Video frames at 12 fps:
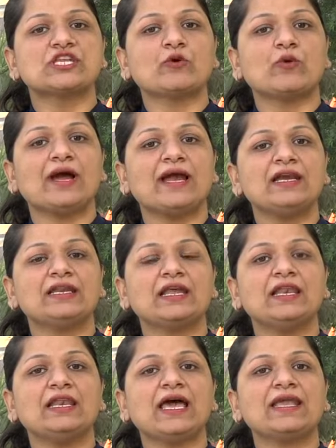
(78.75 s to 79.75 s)
required
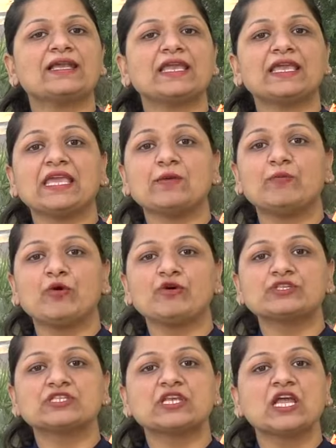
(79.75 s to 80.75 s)
like
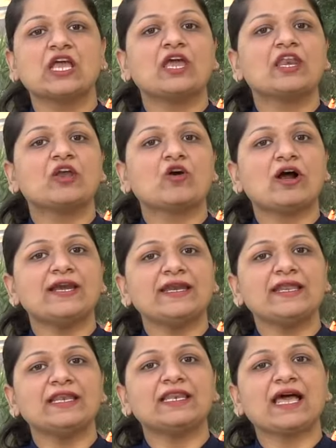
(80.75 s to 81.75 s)
e-books, recorded
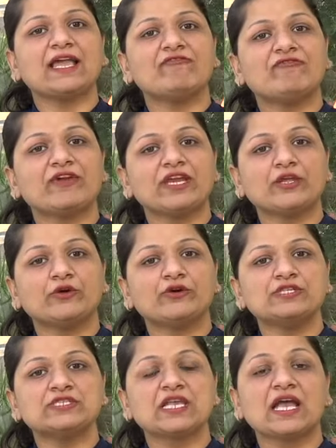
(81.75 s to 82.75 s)
and live
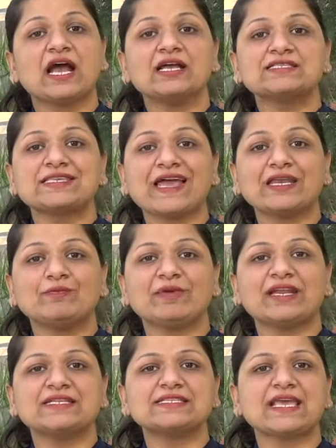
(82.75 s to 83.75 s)
videos,
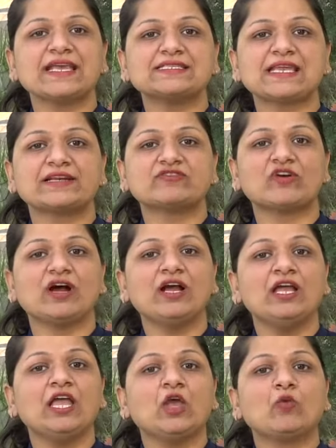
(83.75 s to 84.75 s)
assignments, etc
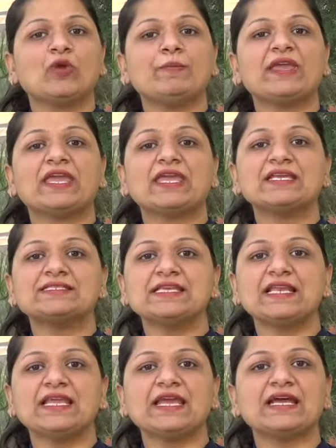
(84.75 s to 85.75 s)
will be
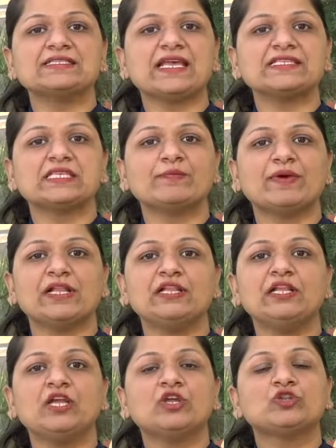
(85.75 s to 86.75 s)
easily accessible
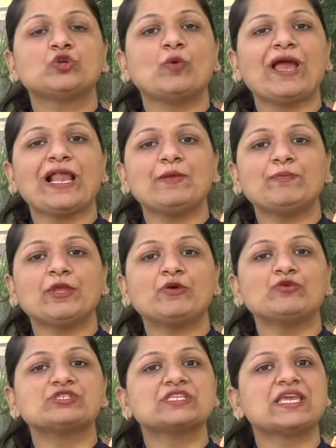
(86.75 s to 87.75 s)
through
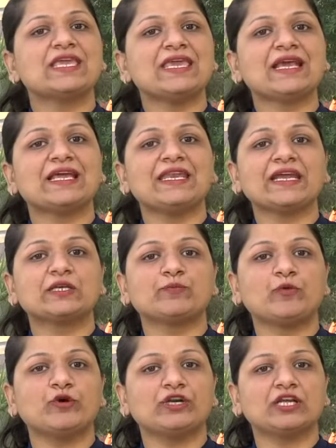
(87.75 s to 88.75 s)
LPU's eConnect
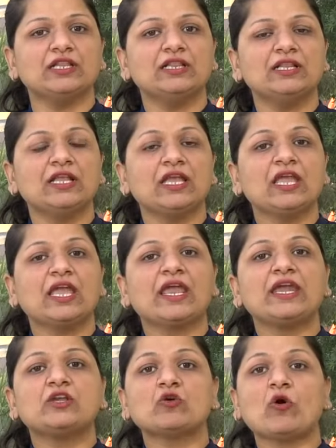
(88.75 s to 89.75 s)
portal.
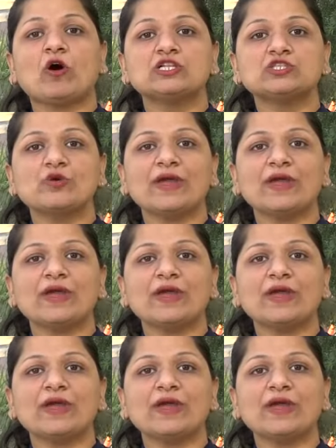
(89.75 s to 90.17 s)
It also